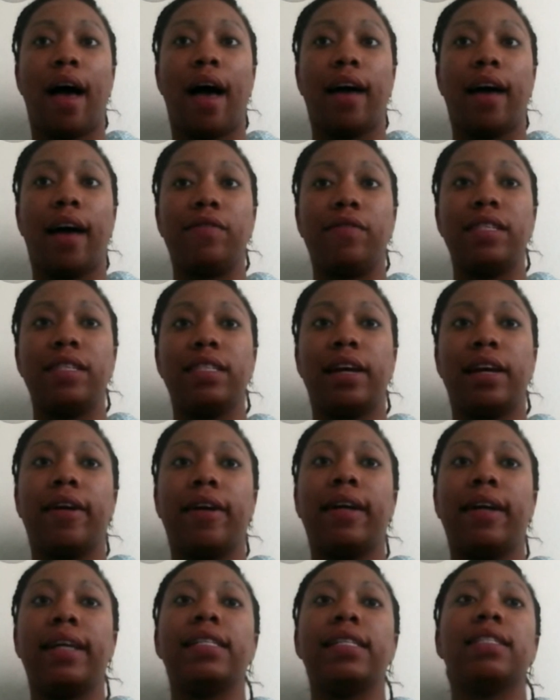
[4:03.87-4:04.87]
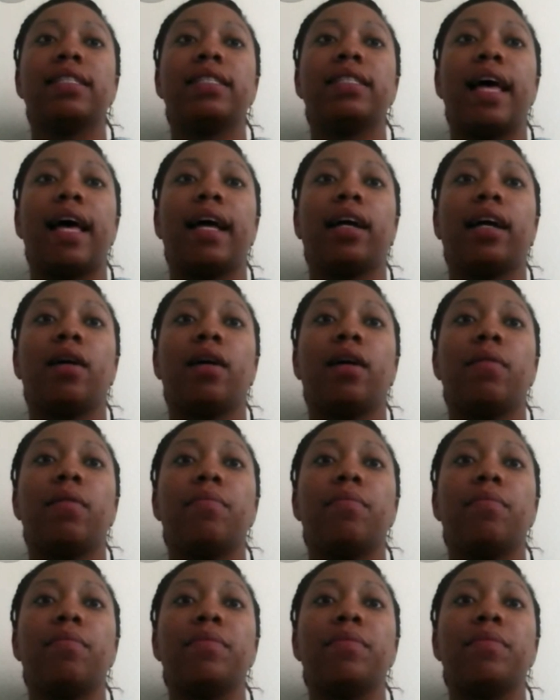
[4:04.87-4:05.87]
out of these areas, that
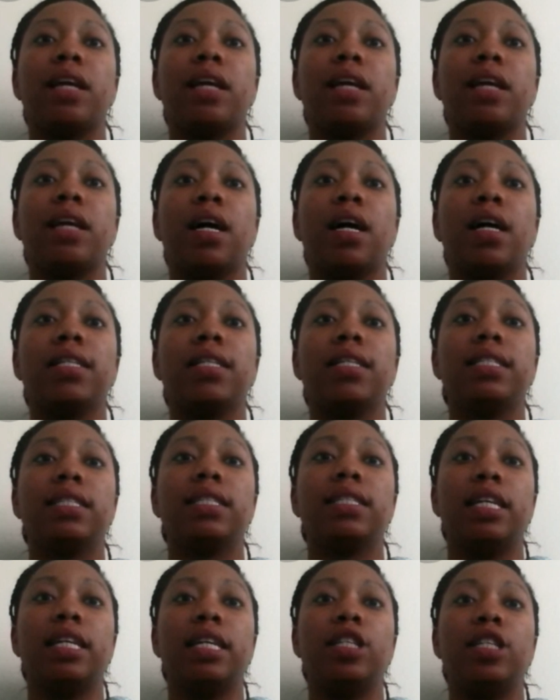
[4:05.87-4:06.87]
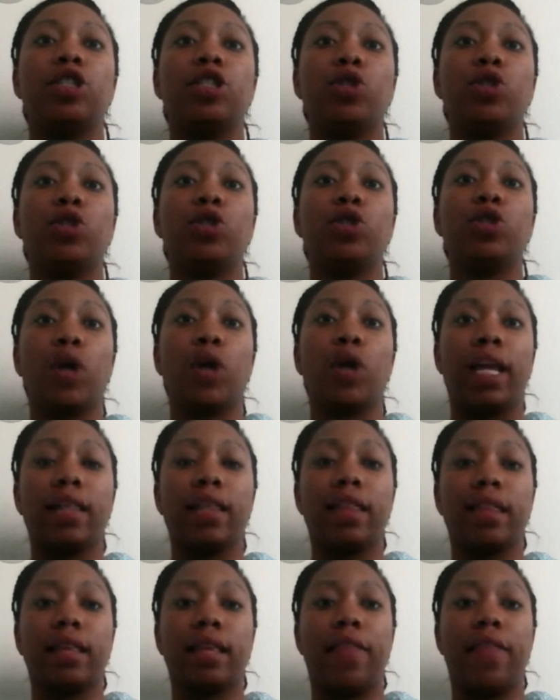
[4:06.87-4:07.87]
come the unseen
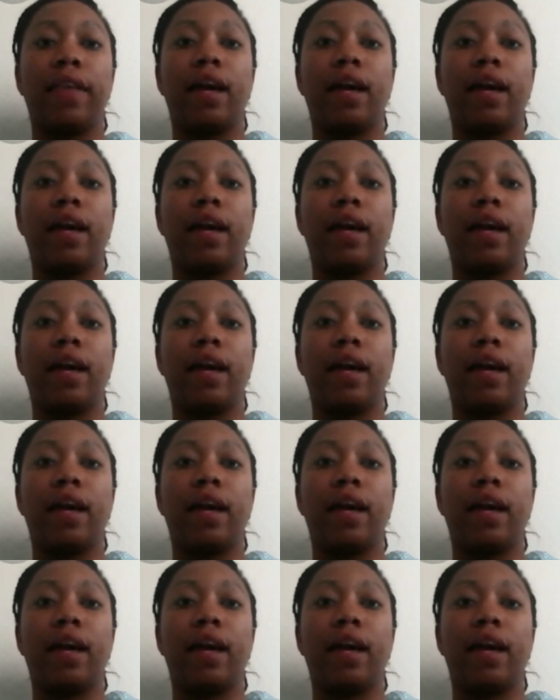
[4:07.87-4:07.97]
strength